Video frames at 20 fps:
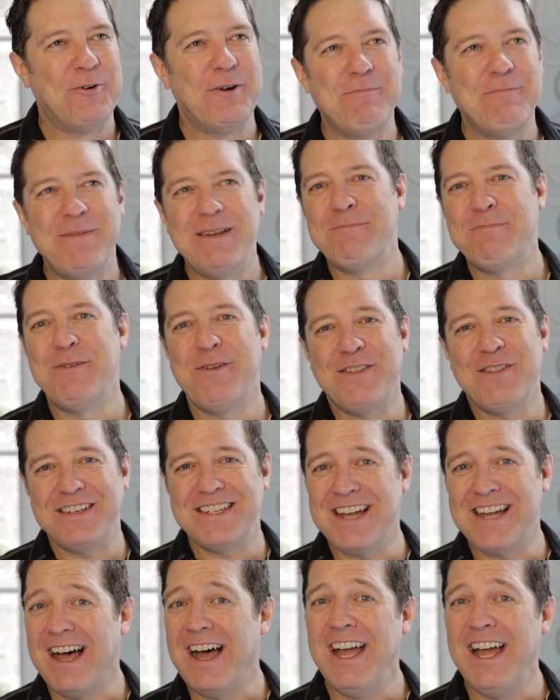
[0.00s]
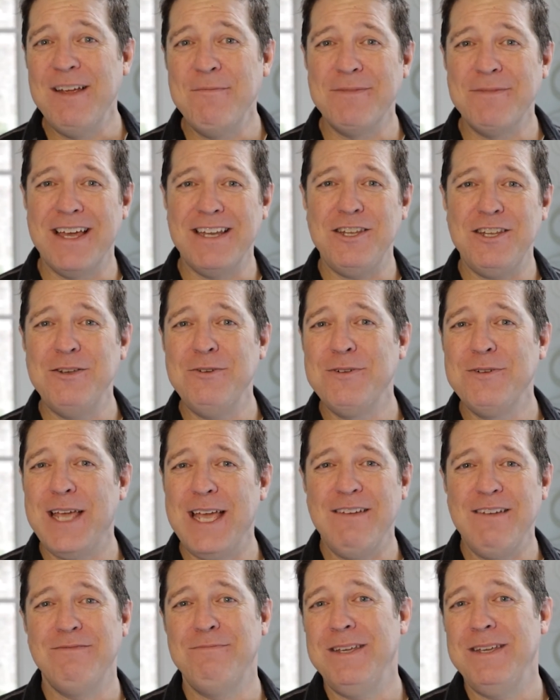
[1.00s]
Remember the time that you
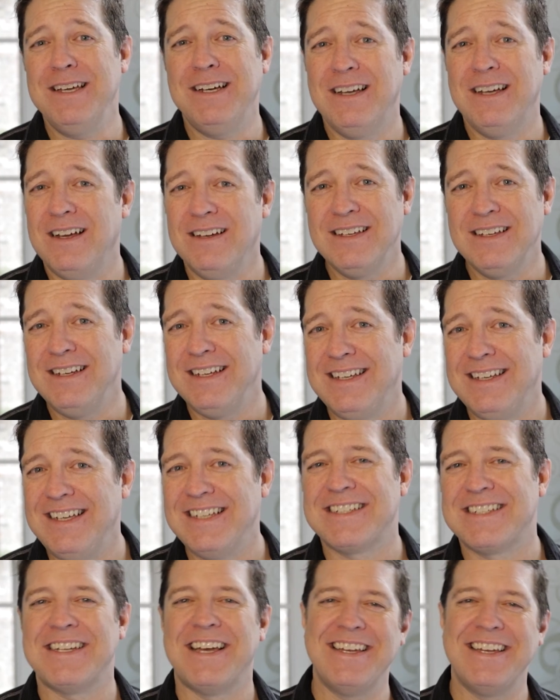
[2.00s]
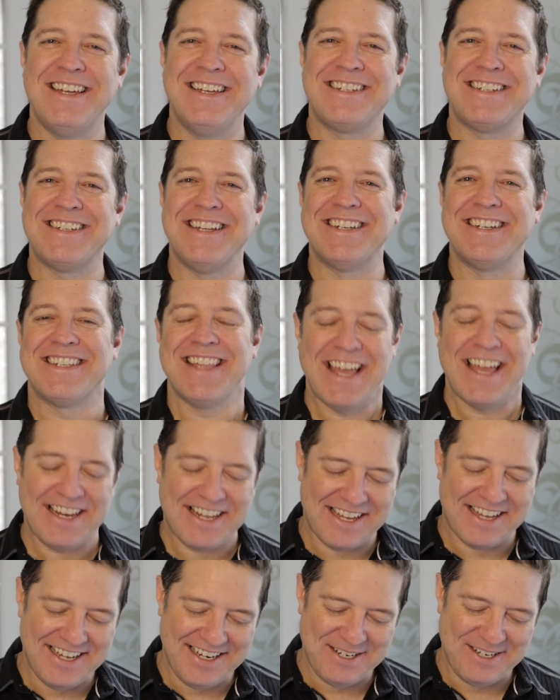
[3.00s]
gave me a hug and a kiss. It's, it's that
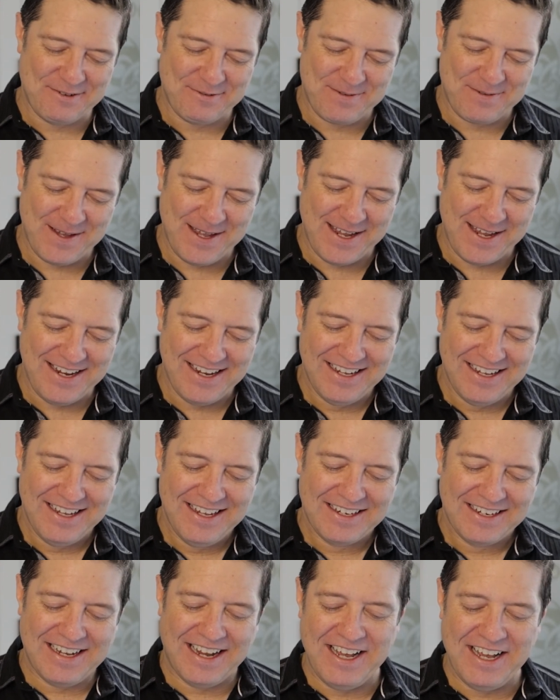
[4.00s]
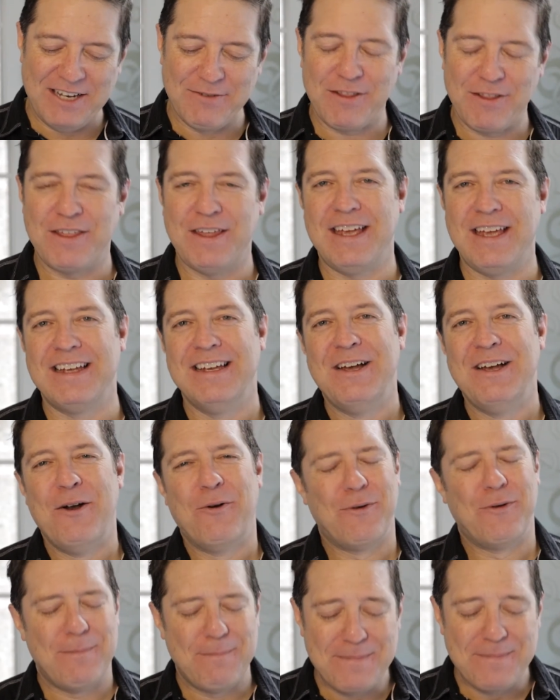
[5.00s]
kind of a kind of a thing.
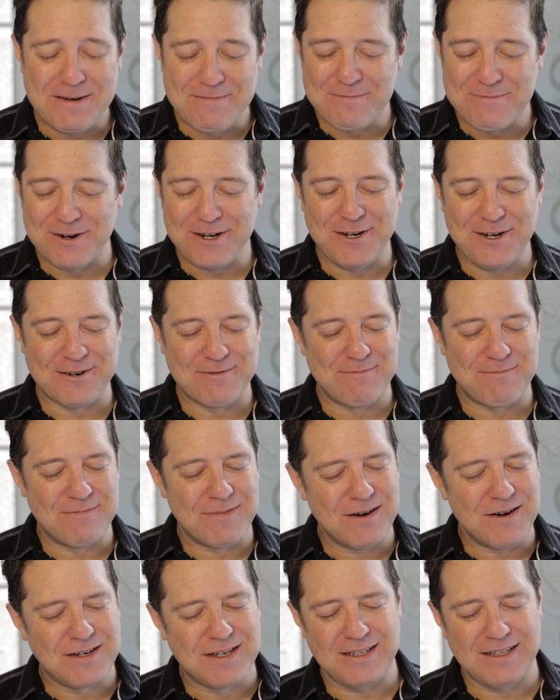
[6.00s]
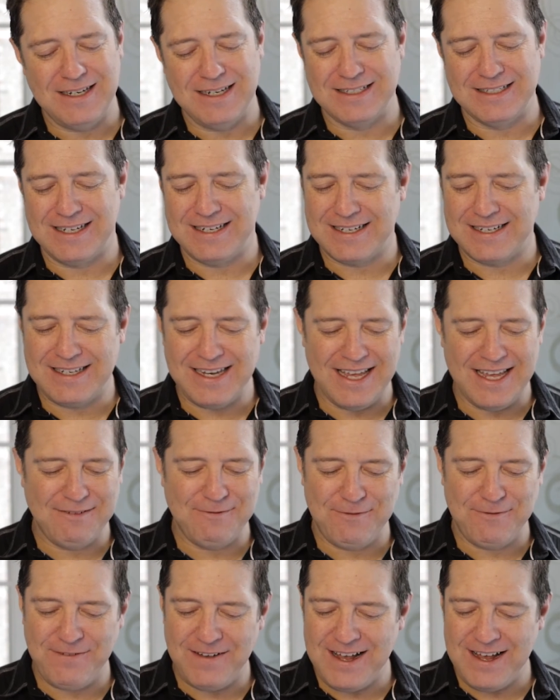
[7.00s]
Remember your mercy and
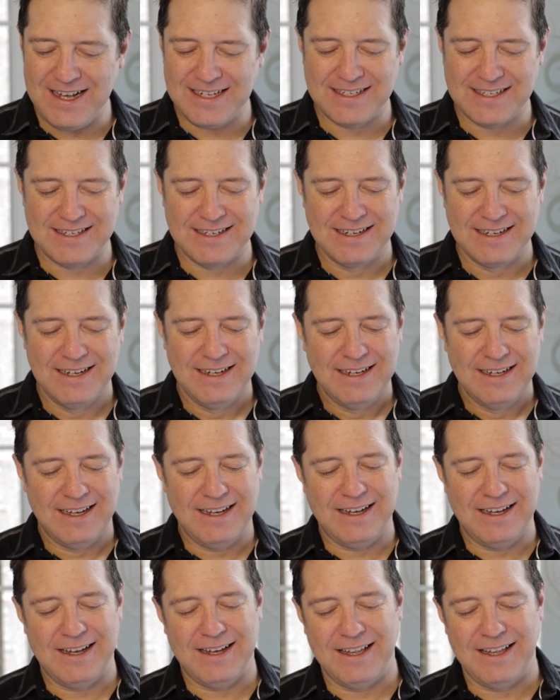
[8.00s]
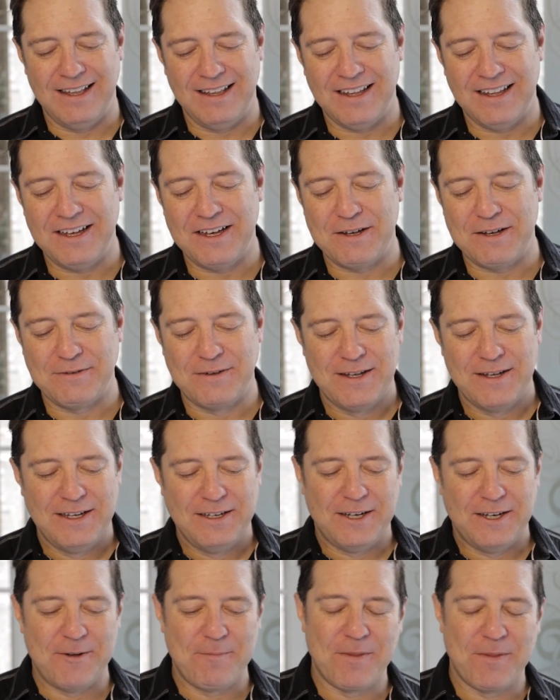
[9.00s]
steadfast uh, love.
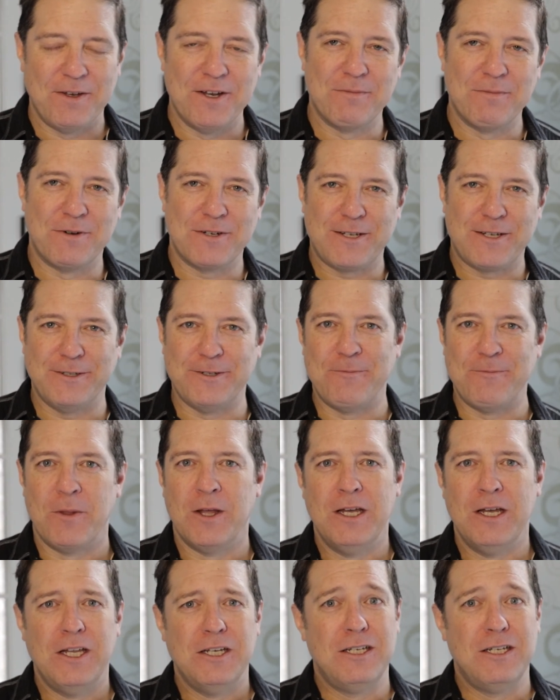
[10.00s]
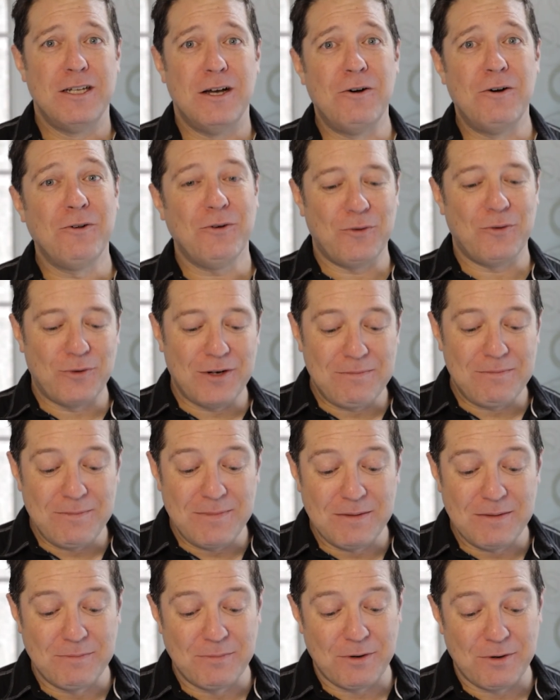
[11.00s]
Um, number two, don't
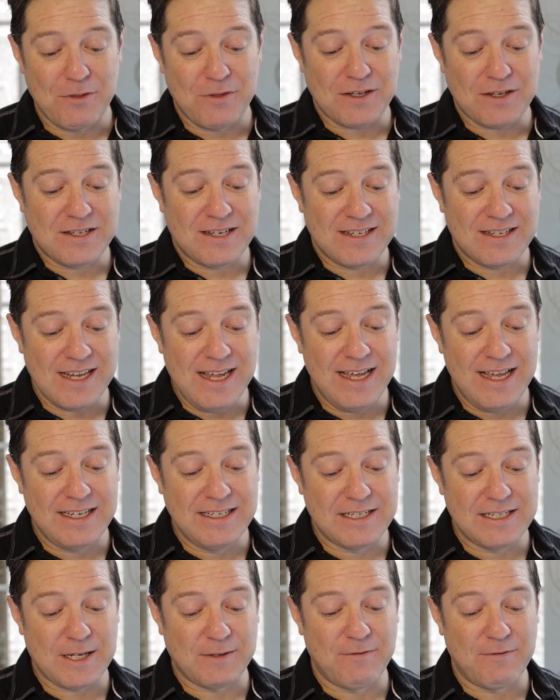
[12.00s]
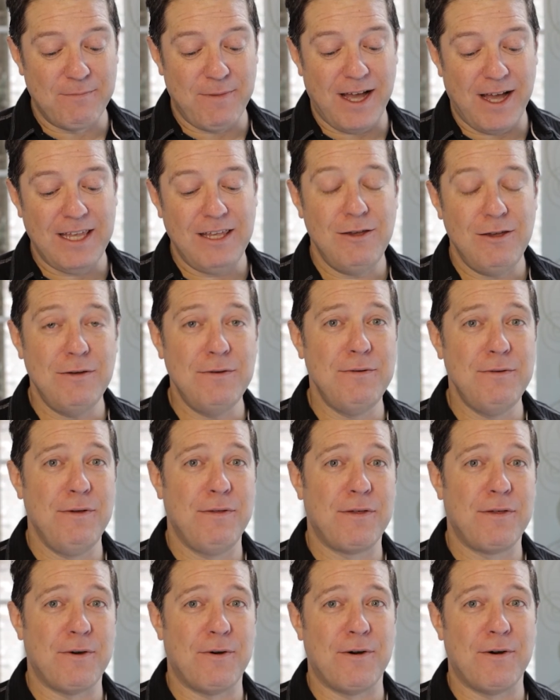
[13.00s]
remember the sins of my
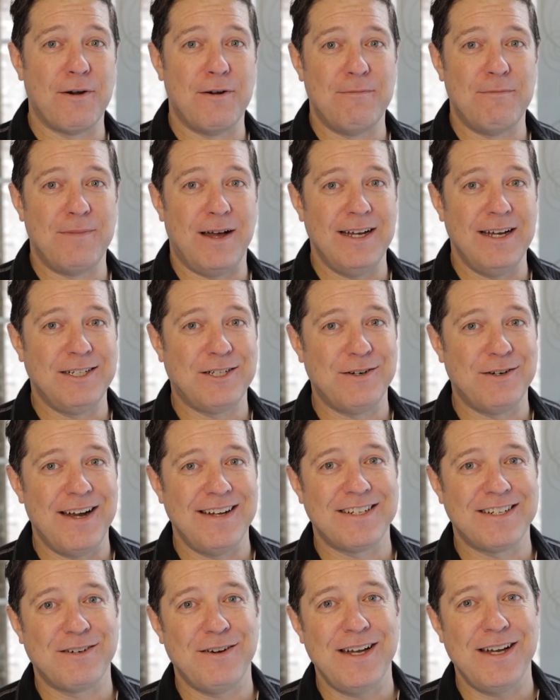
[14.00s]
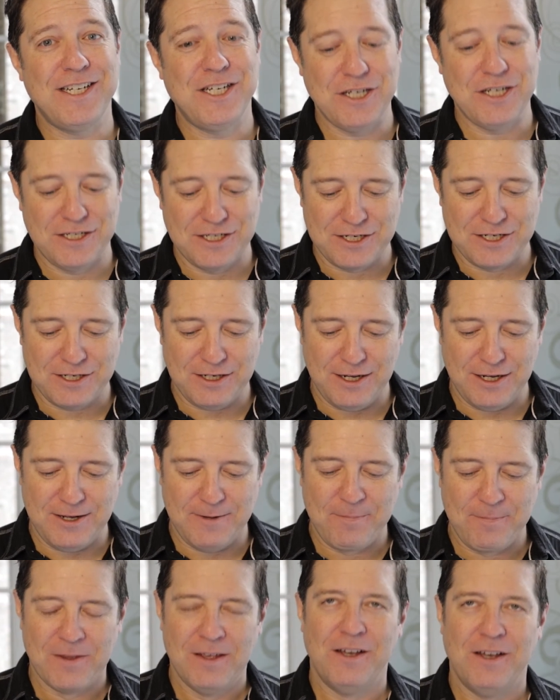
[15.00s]
youth or my transgressions. Uh,
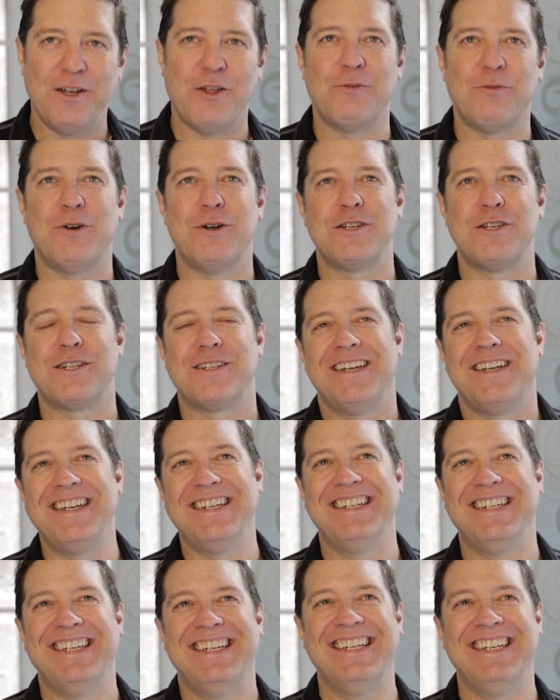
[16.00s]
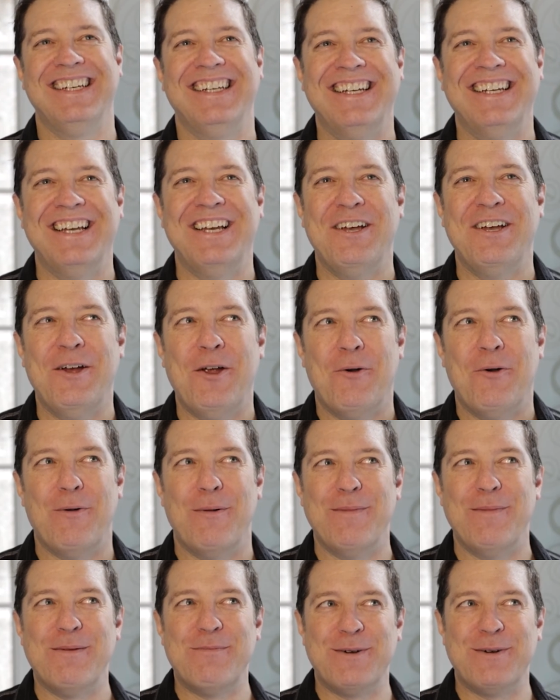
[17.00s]
in other words,
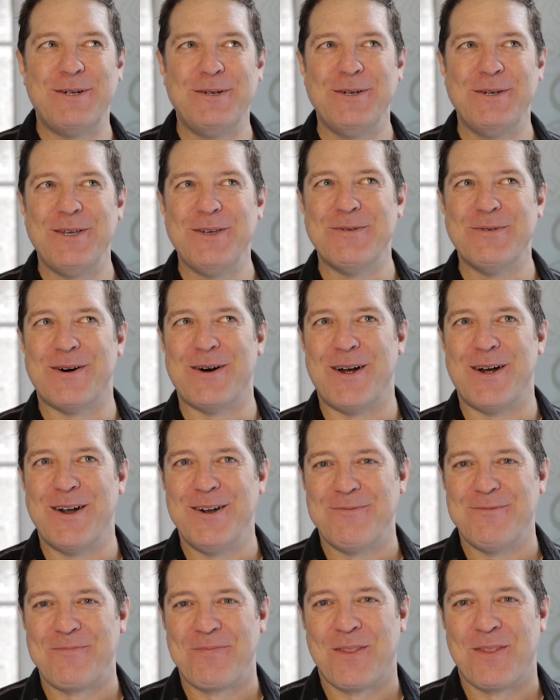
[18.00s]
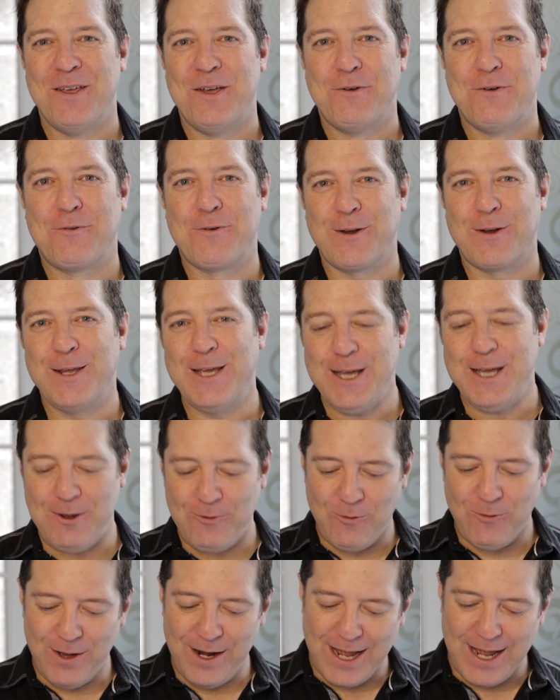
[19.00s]
remember who you are, forget
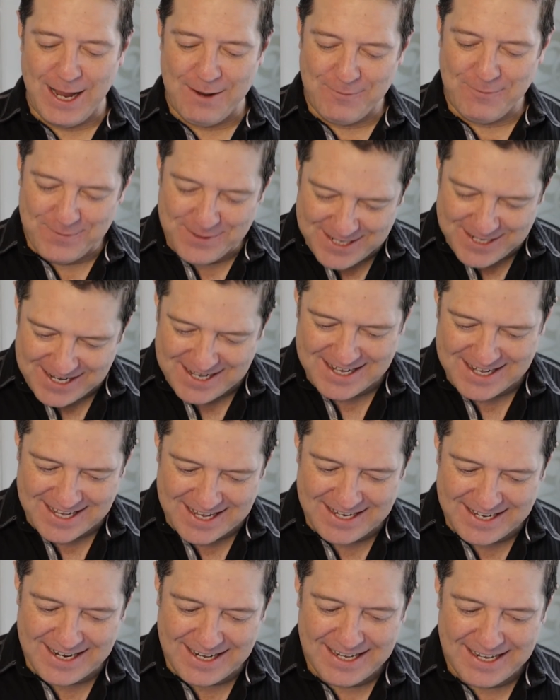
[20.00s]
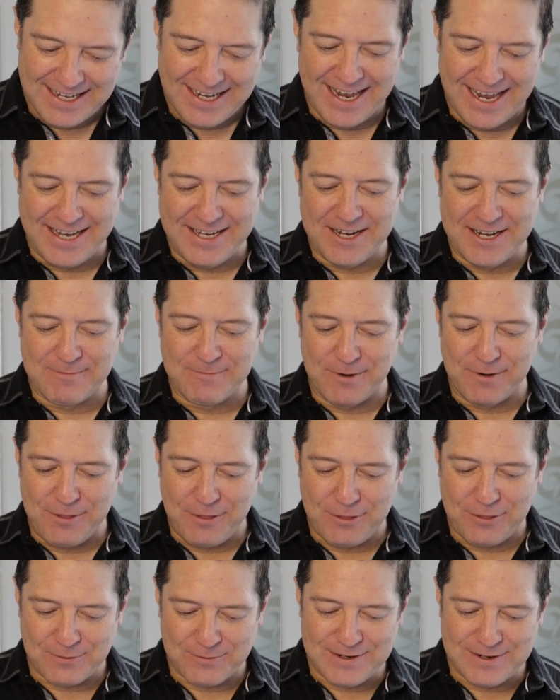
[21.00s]
what I've done. And number
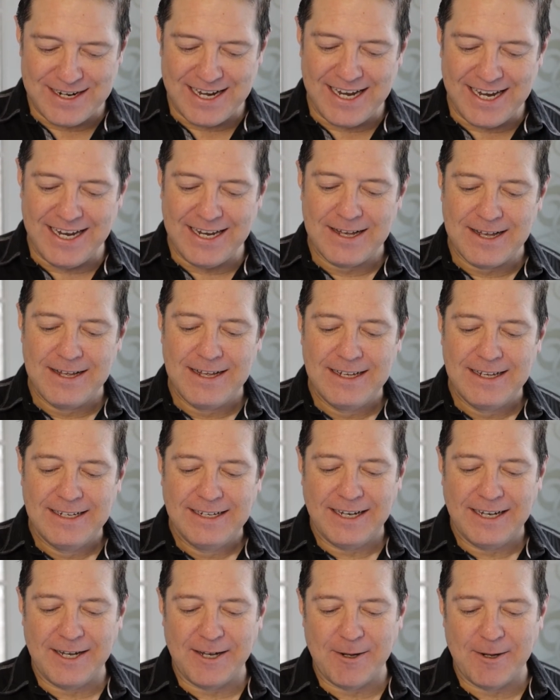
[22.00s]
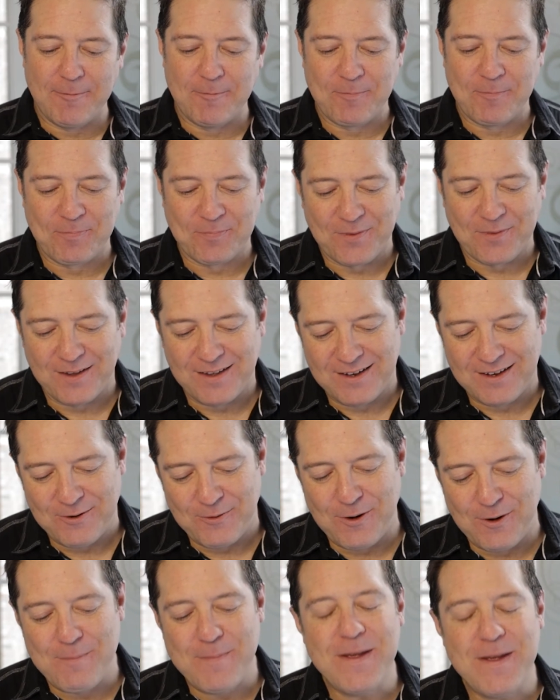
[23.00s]
three, um,
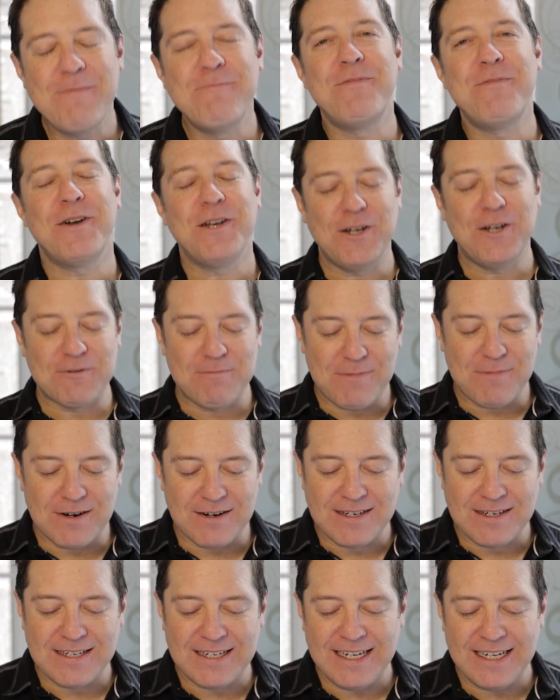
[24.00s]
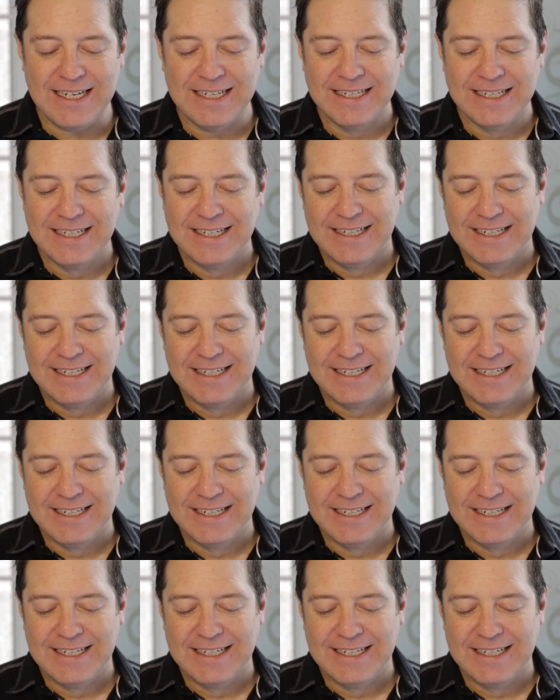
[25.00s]
remember your mercy,